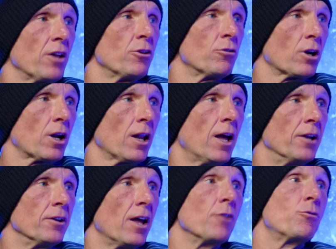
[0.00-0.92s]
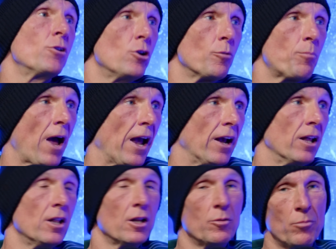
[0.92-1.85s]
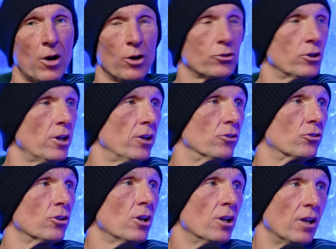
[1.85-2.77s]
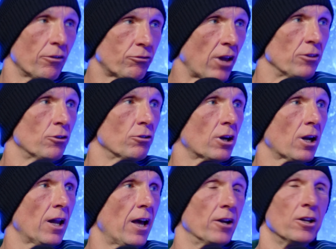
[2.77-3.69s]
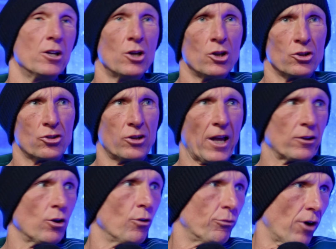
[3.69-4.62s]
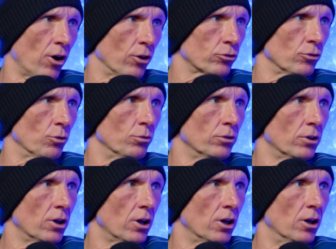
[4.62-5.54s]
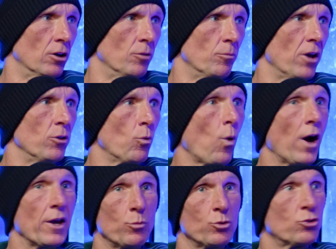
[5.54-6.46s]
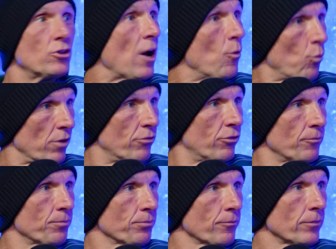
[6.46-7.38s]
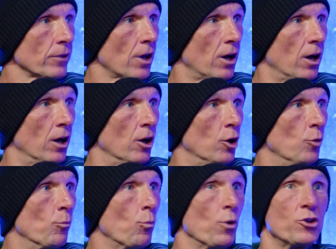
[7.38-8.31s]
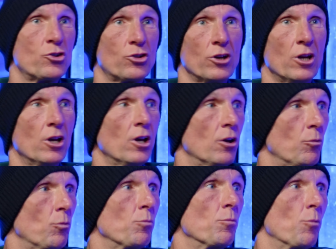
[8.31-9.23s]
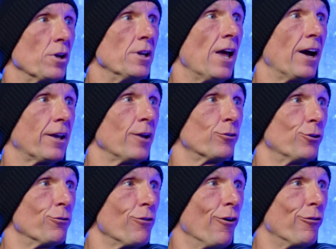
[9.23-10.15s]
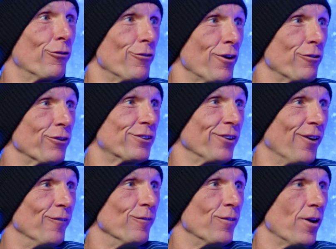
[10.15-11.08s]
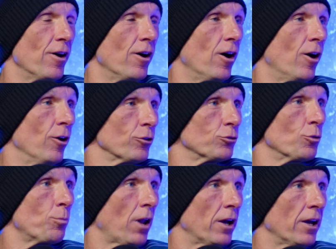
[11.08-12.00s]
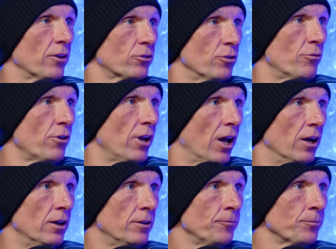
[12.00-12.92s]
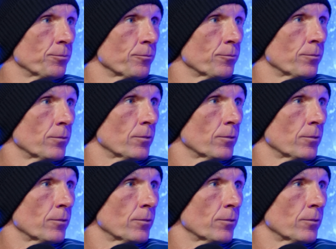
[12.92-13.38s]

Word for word: under a cloud. Now, if you look back, Martinez left under a cloud, slagged off Arsenal um, and the way it was dealt with, um, which he now gets the wrath of every time uh, Arsenal play Aston Villa, which I think